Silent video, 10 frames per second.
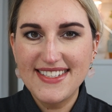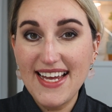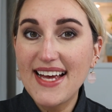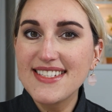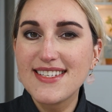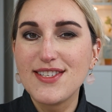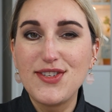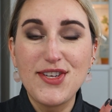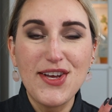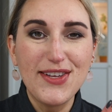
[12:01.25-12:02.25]
a test.
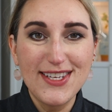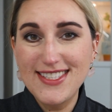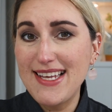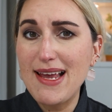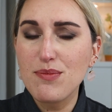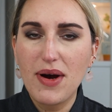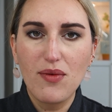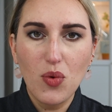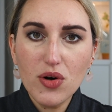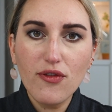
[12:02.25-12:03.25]
Do not take my
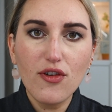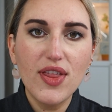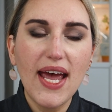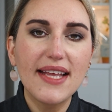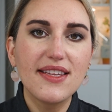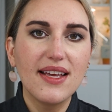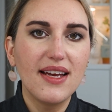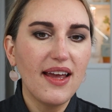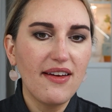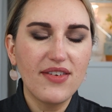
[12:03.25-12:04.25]
word for that.
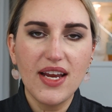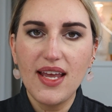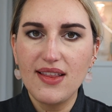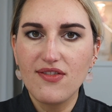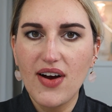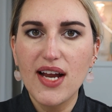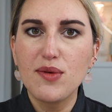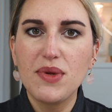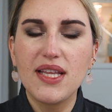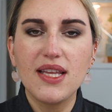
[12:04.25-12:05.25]
Every
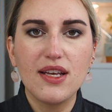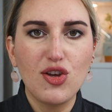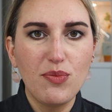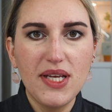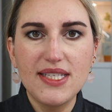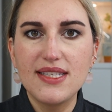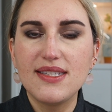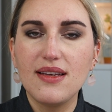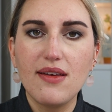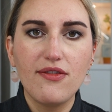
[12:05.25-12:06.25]
environment,
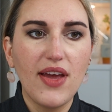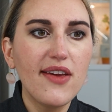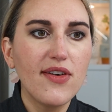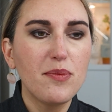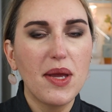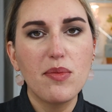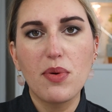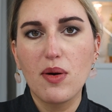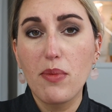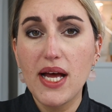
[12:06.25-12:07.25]
humidity, Wafer
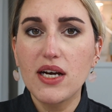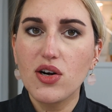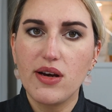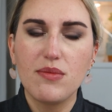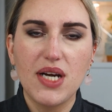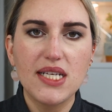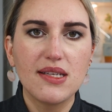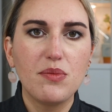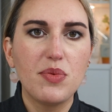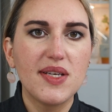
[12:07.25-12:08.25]
paper, buttercream
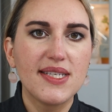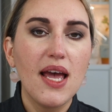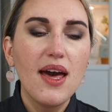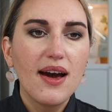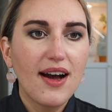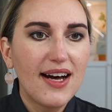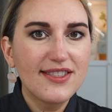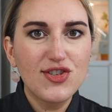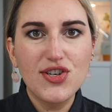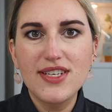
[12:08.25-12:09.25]
recipes,
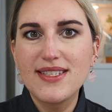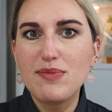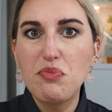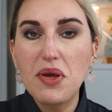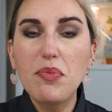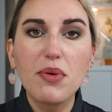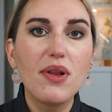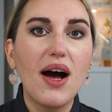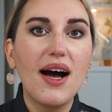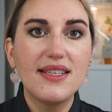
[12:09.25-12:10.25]
countries,
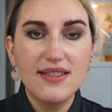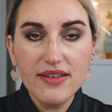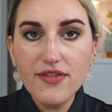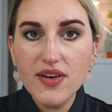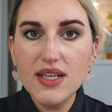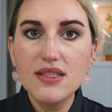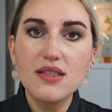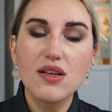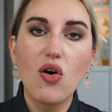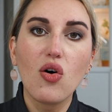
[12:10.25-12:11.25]
people are different,
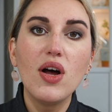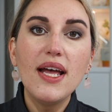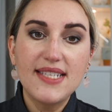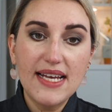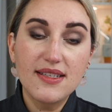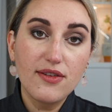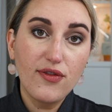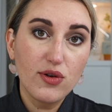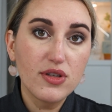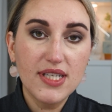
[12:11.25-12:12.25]
so test it
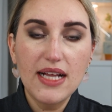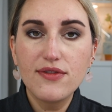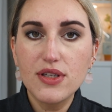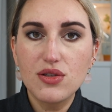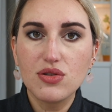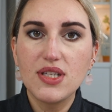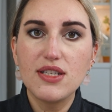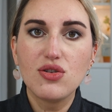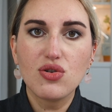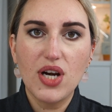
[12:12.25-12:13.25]
for yourself. You don't
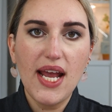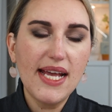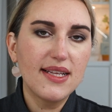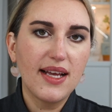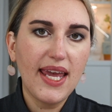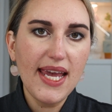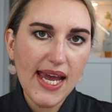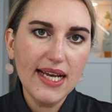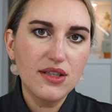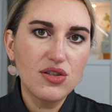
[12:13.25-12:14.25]
need to create a
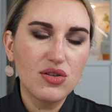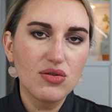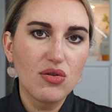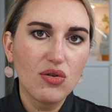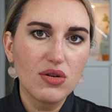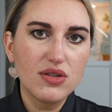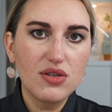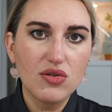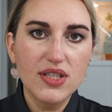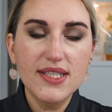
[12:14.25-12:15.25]
cake to
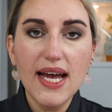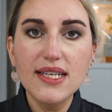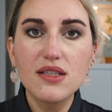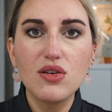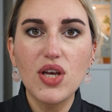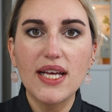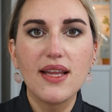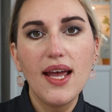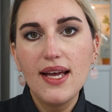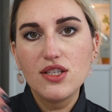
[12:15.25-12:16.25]
do a test. You
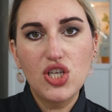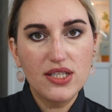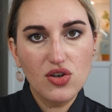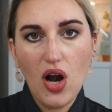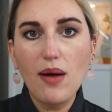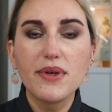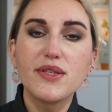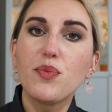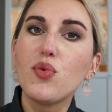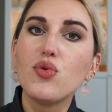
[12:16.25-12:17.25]
can just grab a
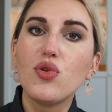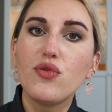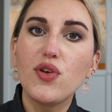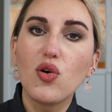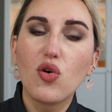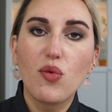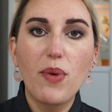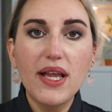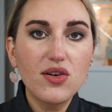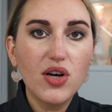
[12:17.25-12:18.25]
spoon of your
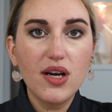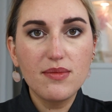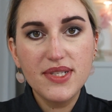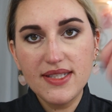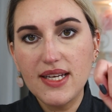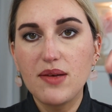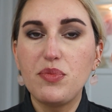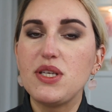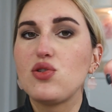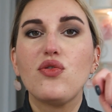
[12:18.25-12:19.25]
buttercream, stick a
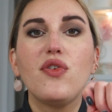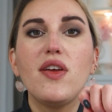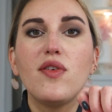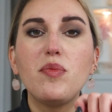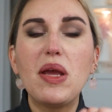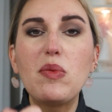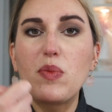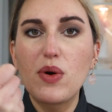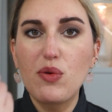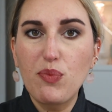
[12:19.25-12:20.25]
piece of Wafer
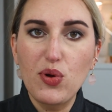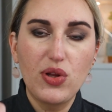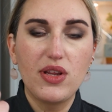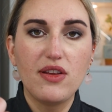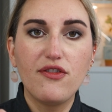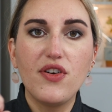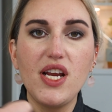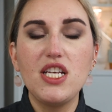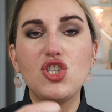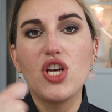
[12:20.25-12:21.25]
paper, put it in the
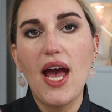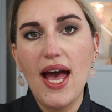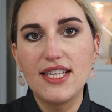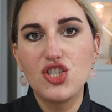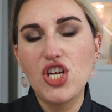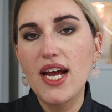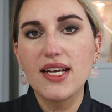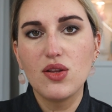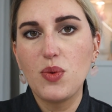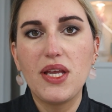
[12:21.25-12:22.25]
fridge and check
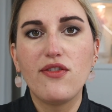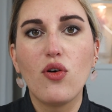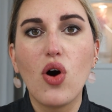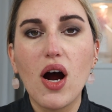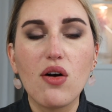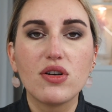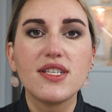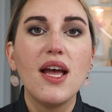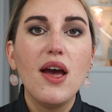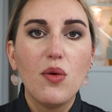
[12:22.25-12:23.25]
in 24
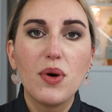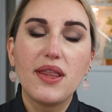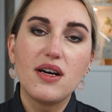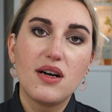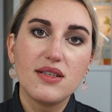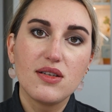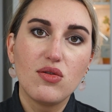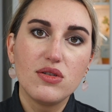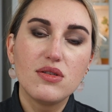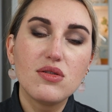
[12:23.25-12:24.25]
hours whether it's
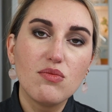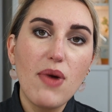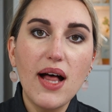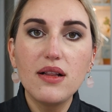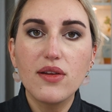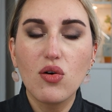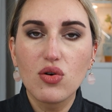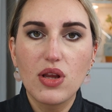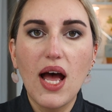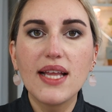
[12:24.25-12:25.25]
going to melt
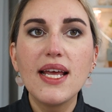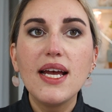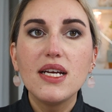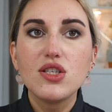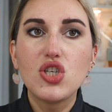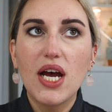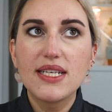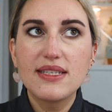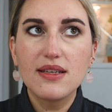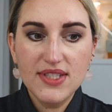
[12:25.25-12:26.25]
or not.
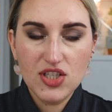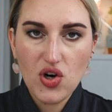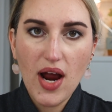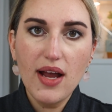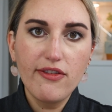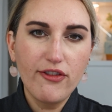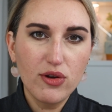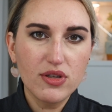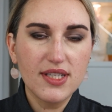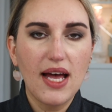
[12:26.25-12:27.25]
Just try
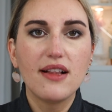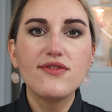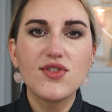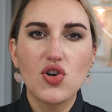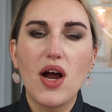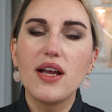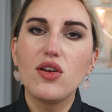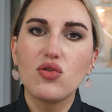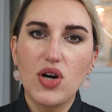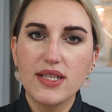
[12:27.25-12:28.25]
for yourself, try
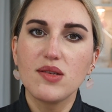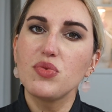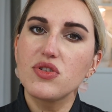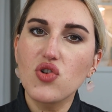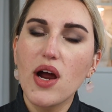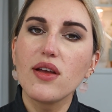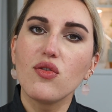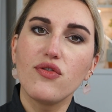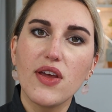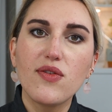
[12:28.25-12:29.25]
your recipe, try
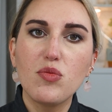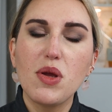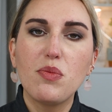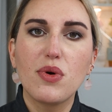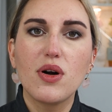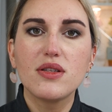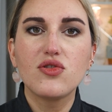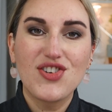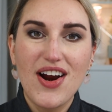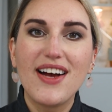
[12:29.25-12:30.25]
your Wafer paper,
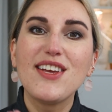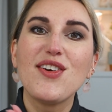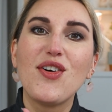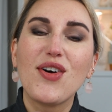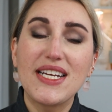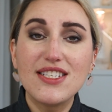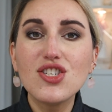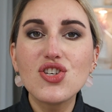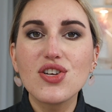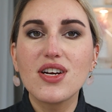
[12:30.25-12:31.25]
try your
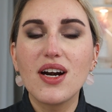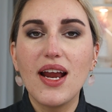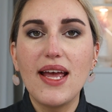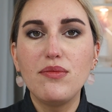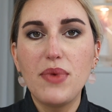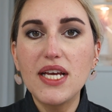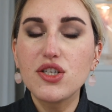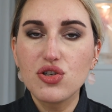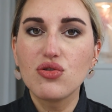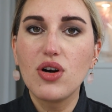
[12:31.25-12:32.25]
conditioner, and make
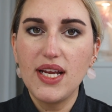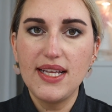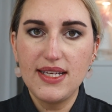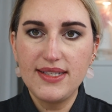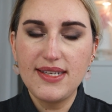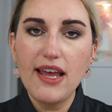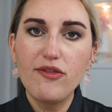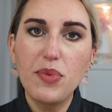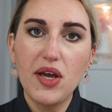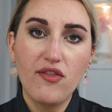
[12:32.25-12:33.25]
sure it is
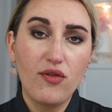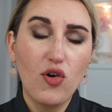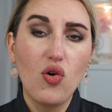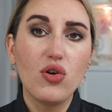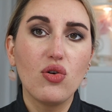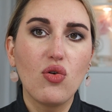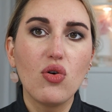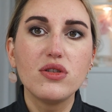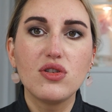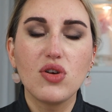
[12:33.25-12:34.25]
safe before you're
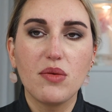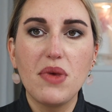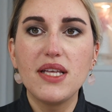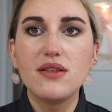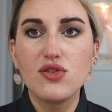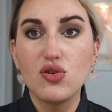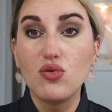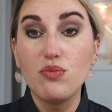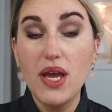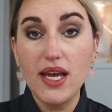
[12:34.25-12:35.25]
going to commit
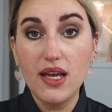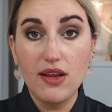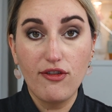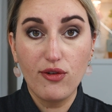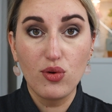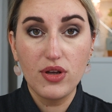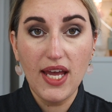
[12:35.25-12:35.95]
to making a full